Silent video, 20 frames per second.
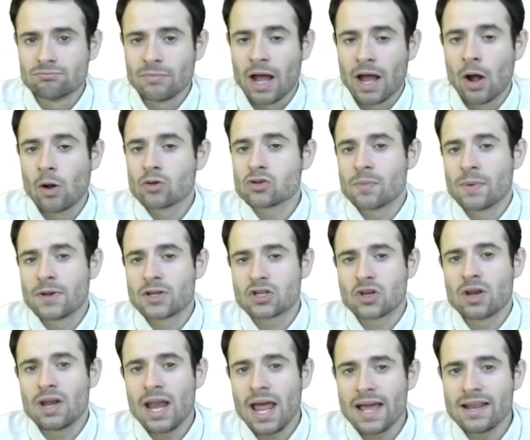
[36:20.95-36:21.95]
I also
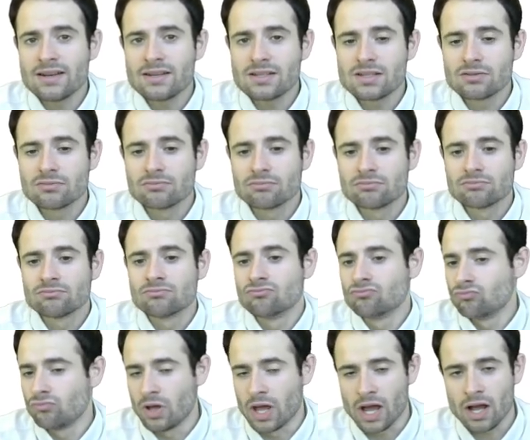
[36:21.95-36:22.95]
mentioned land.
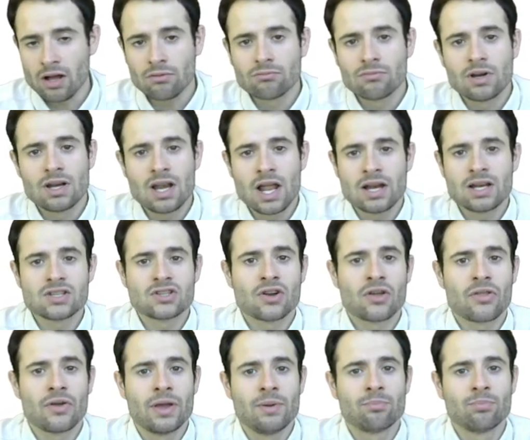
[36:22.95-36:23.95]
Yeah, land is
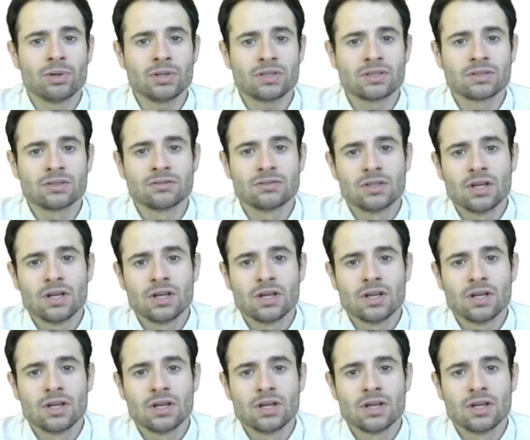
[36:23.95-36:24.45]
another input.